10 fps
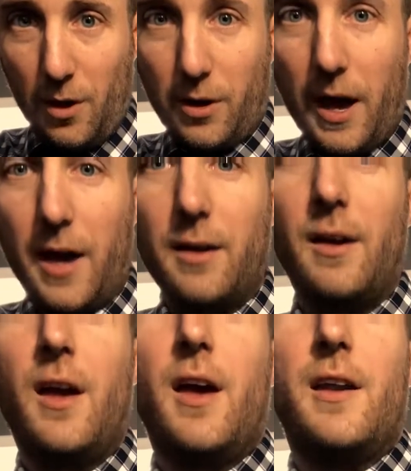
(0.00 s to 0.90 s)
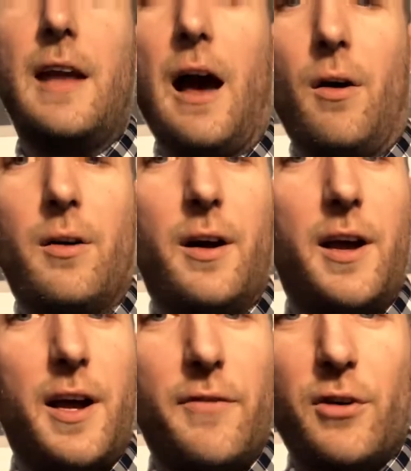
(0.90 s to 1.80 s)
Okay? Now,
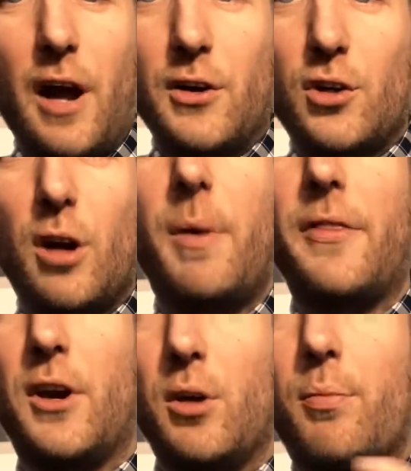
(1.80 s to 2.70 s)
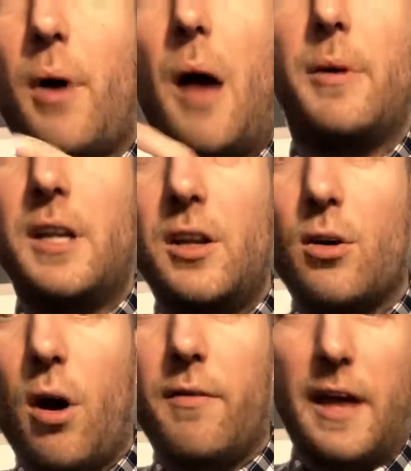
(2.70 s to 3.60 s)
if you're not sure about that, you probably need to
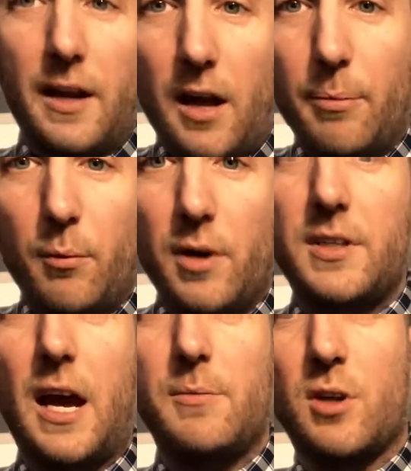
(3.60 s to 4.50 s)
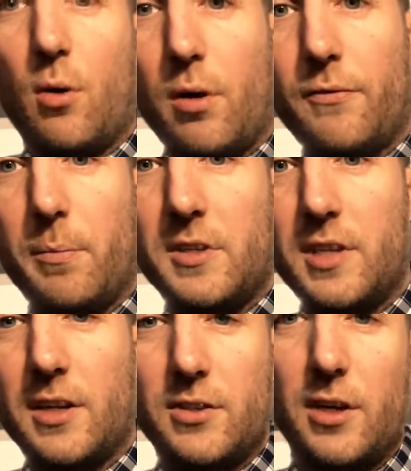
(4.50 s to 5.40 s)
go over that a couple more times, like going from the
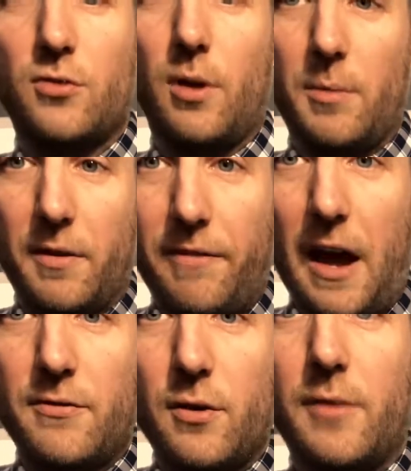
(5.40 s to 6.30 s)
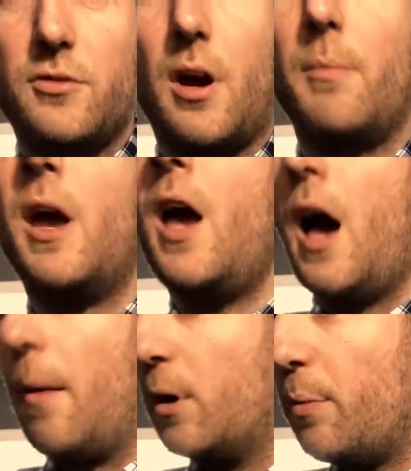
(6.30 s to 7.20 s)
6, 6 strum to the 5, 5 strum.
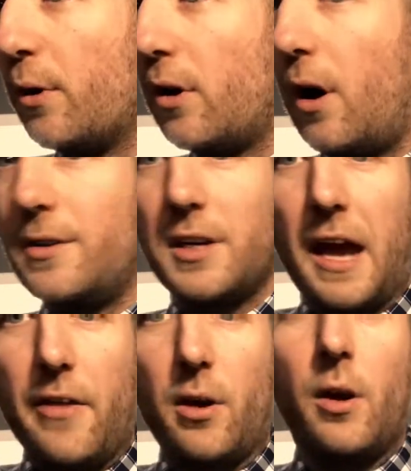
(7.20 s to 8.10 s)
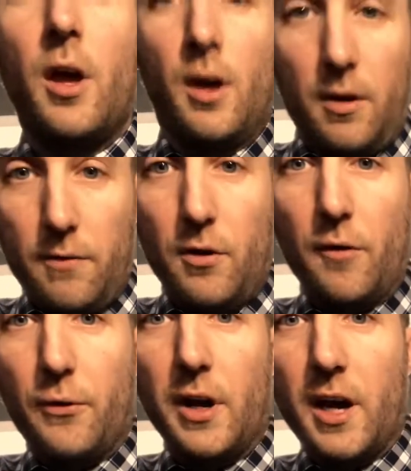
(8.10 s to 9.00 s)
I'm going to put it all together.
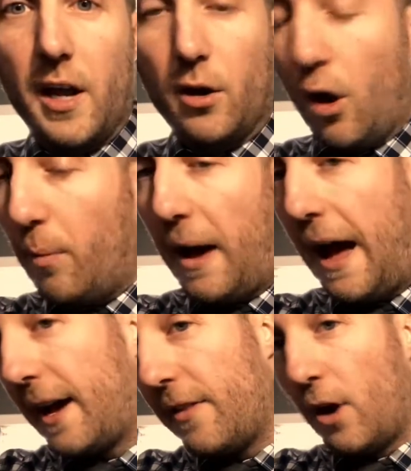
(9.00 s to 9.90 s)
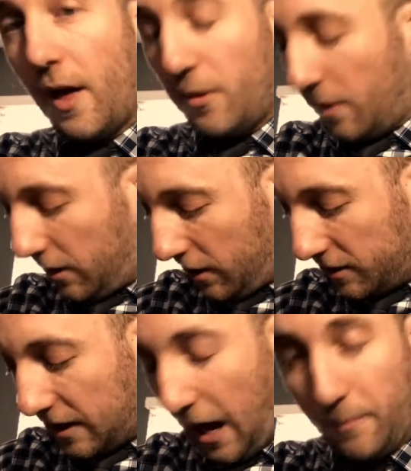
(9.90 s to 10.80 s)
Feel free to kind of go back, and then I'll add the melody
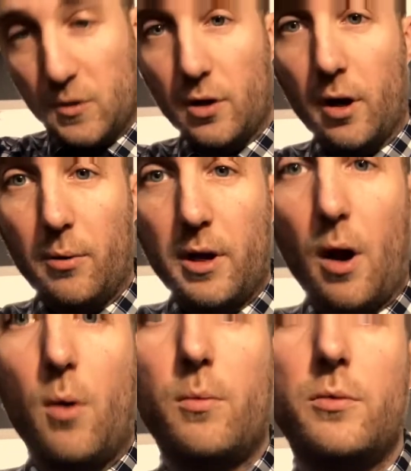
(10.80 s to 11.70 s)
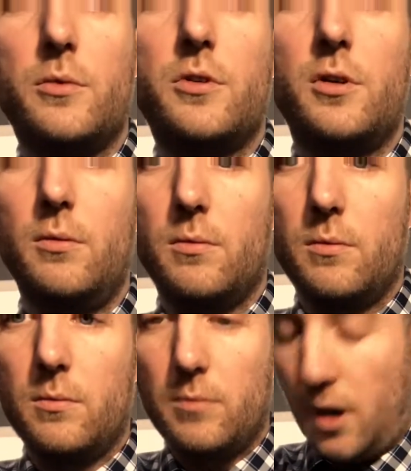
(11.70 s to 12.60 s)
on top. So here we go. 2,
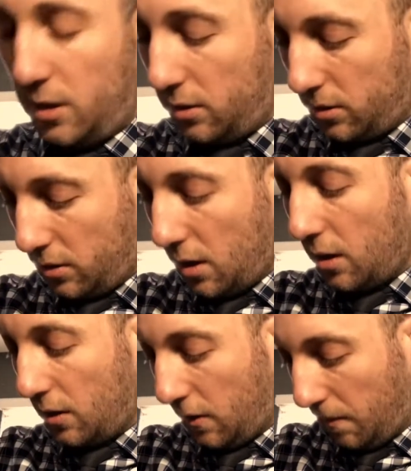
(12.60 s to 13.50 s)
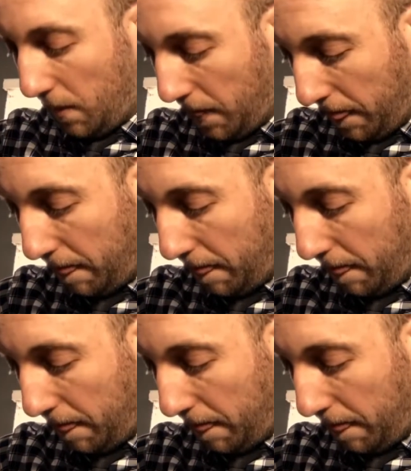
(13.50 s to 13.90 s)
ready, and...